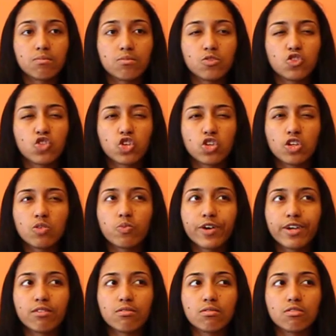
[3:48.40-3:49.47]
she
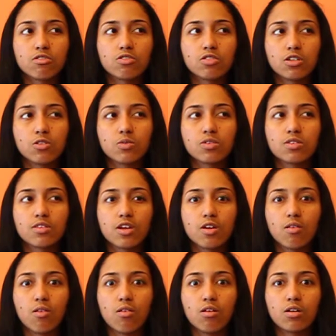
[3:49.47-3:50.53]
was
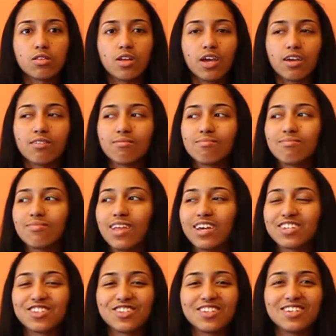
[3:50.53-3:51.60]
there all day. Like
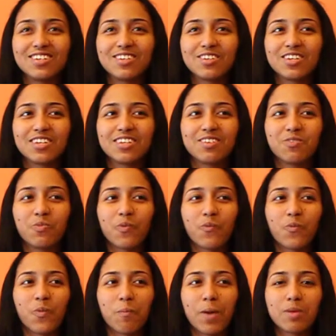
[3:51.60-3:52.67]

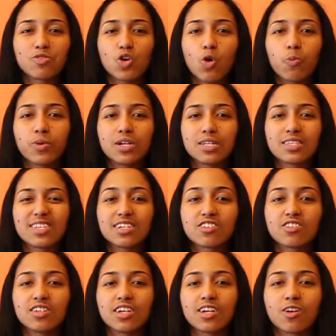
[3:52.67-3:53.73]
MEPS opened at 6,
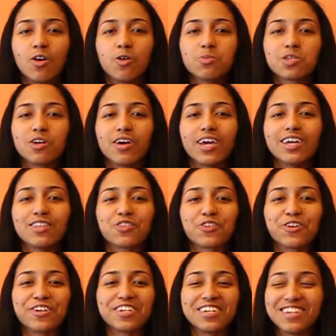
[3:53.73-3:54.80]
she didn't get home till
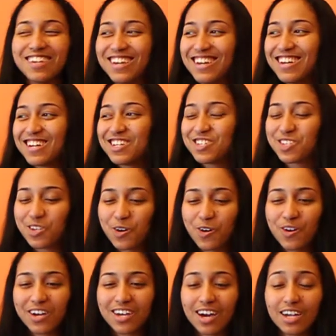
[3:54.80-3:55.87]
8:30. So
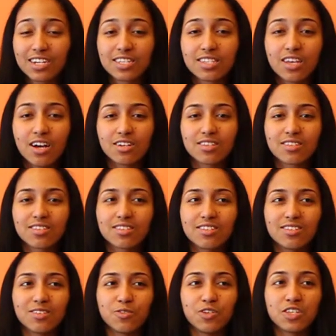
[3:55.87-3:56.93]
it kind of sucks.
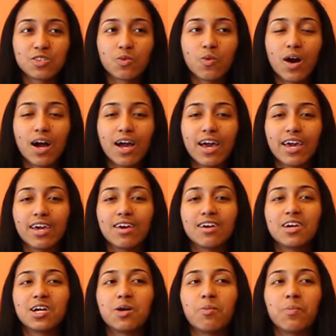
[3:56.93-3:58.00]
The reason why
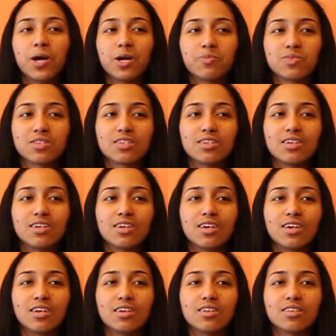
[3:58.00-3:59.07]
MEPS
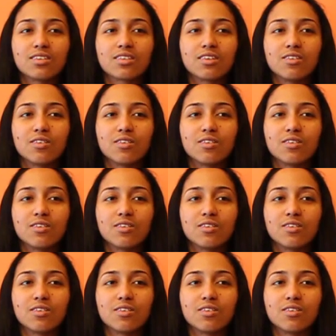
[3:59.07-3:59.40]
is